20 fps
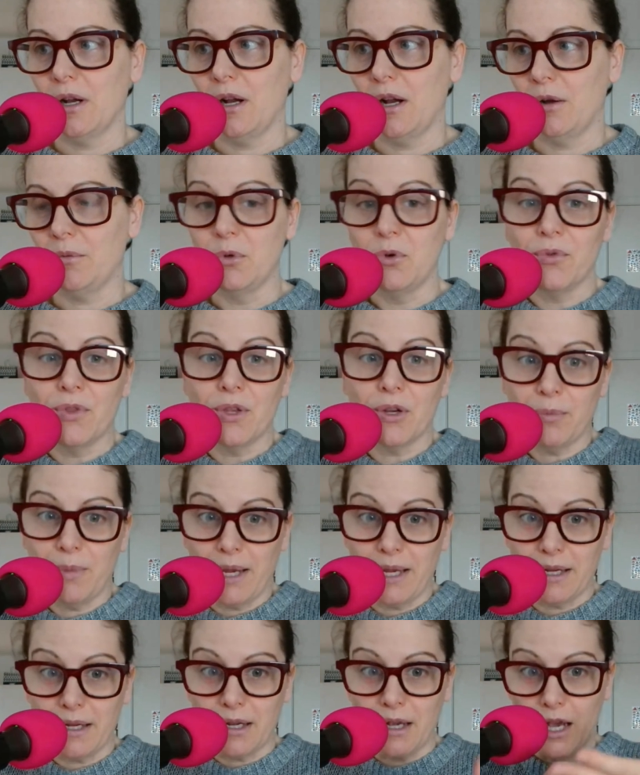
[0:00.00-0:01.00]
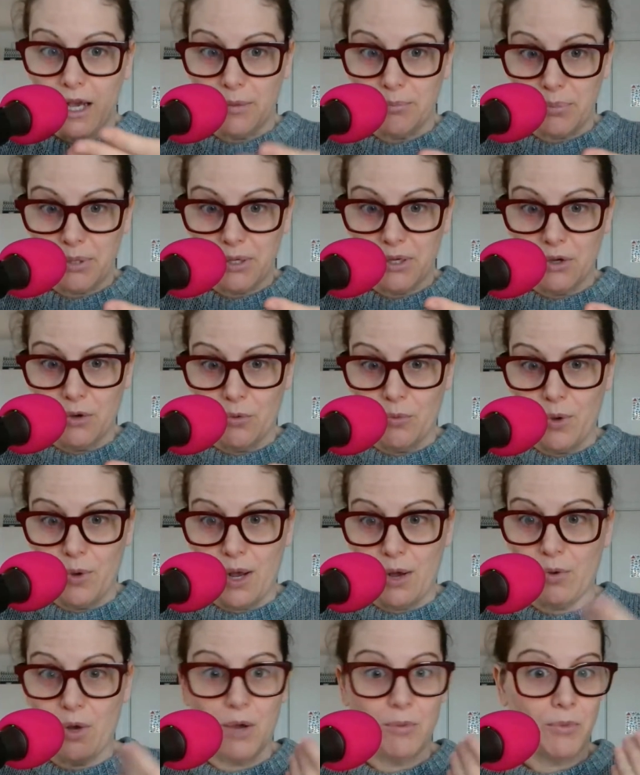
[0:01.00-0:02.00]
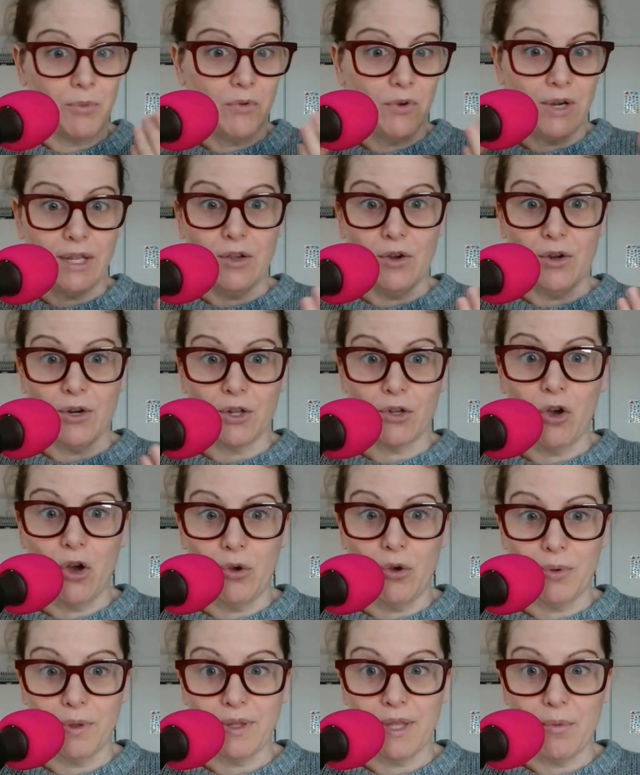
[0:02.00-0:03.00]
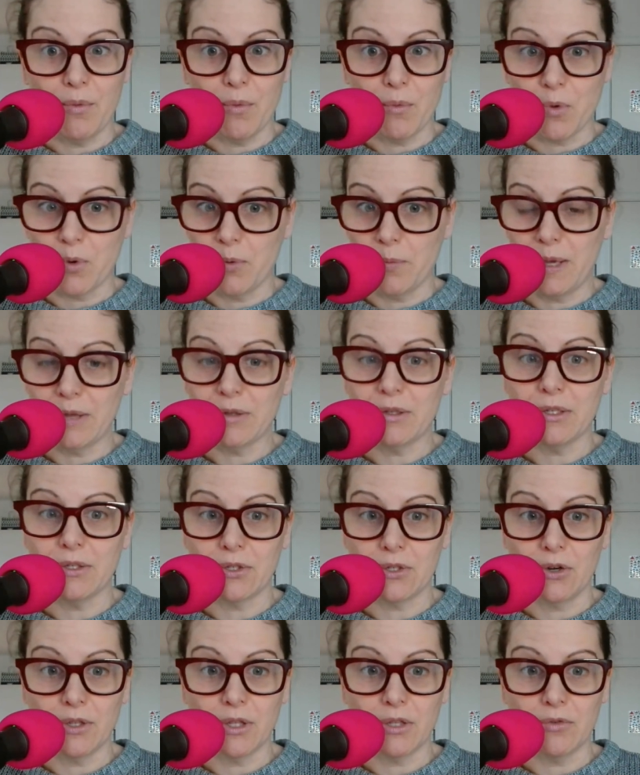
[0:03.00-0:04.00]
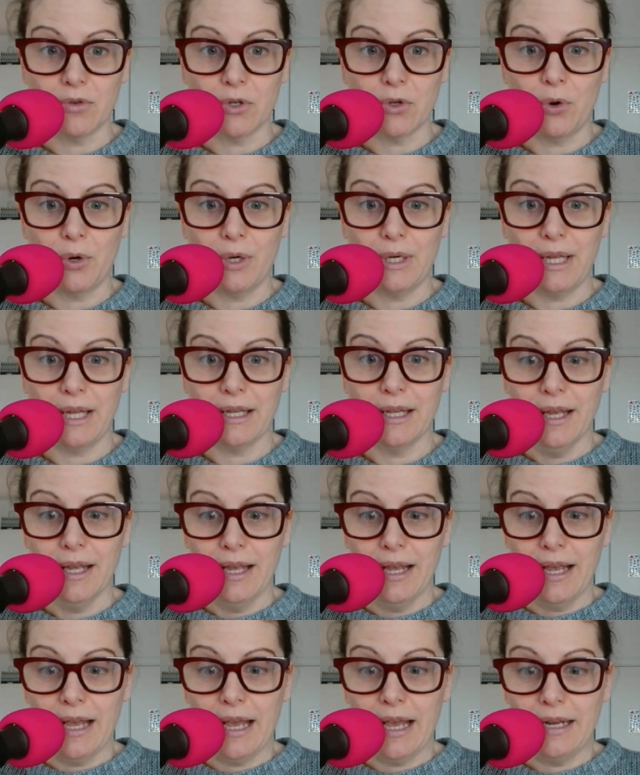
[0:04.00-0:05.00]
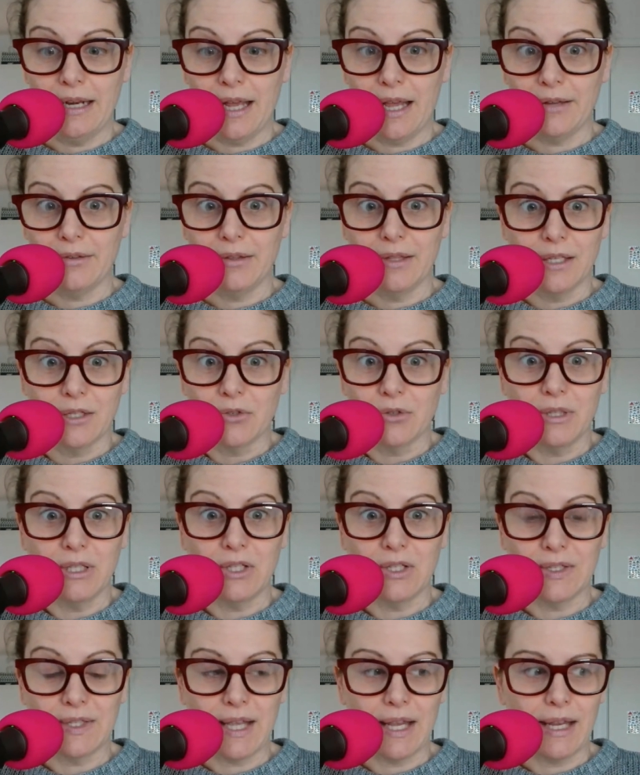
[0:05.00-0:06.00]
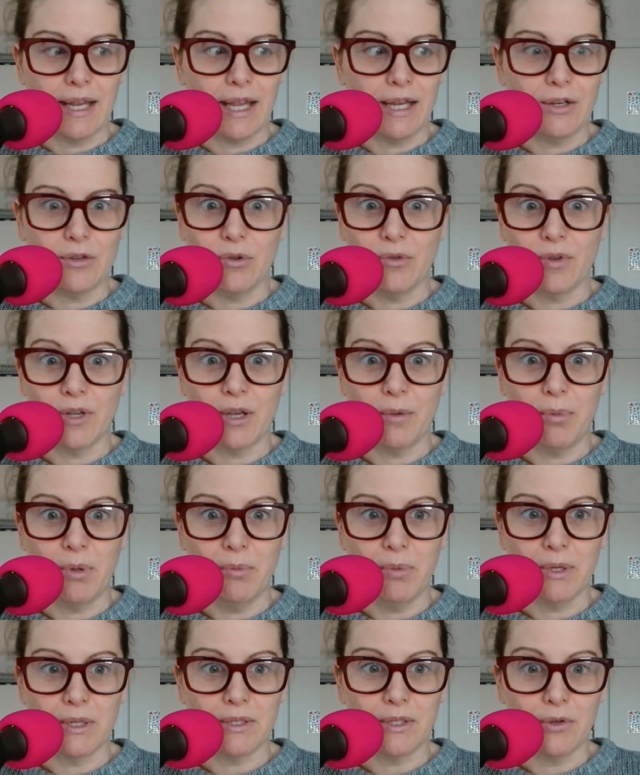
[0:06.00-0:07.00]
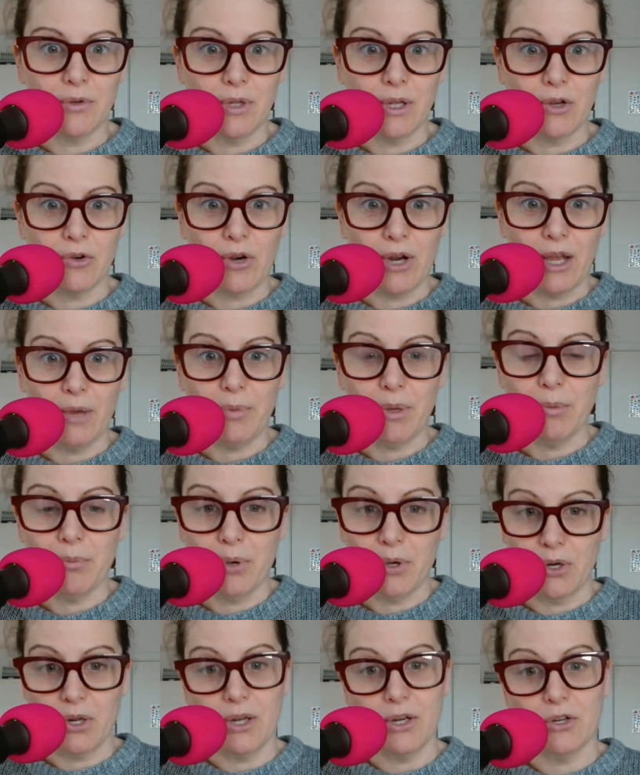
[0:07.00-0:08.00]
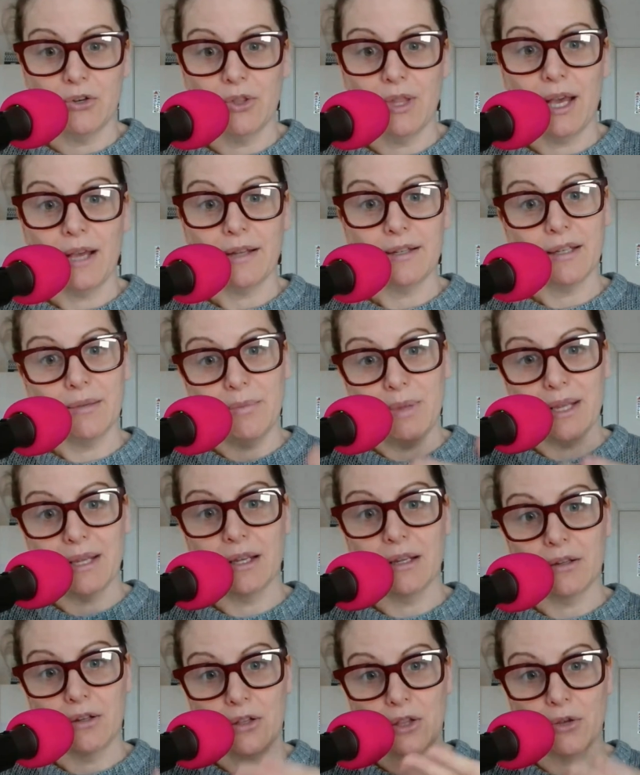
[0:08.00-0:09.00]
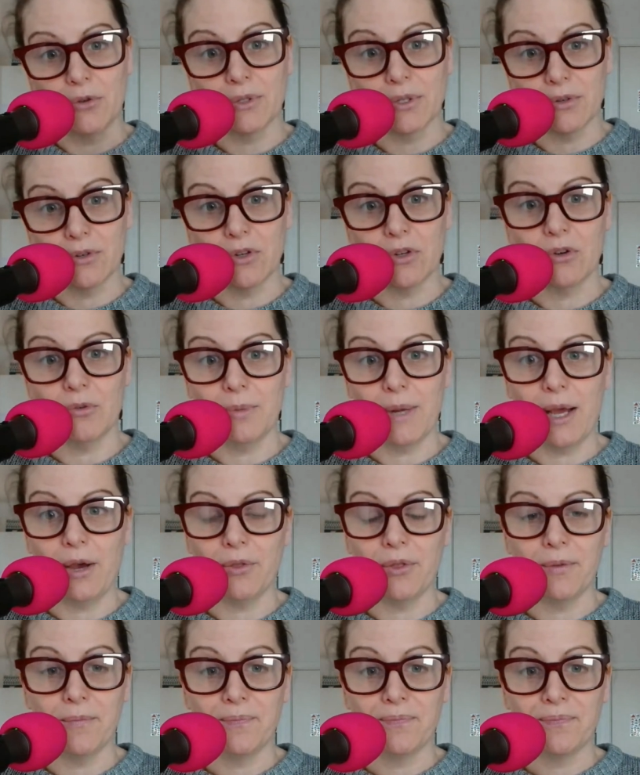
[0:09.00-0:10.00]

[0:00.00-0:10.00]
move their mic up while I'm already on a call with them and we're about to start the recording. And I literally just say, hey, do you have a couple books you can grab and put under that to make it closer to your mouth?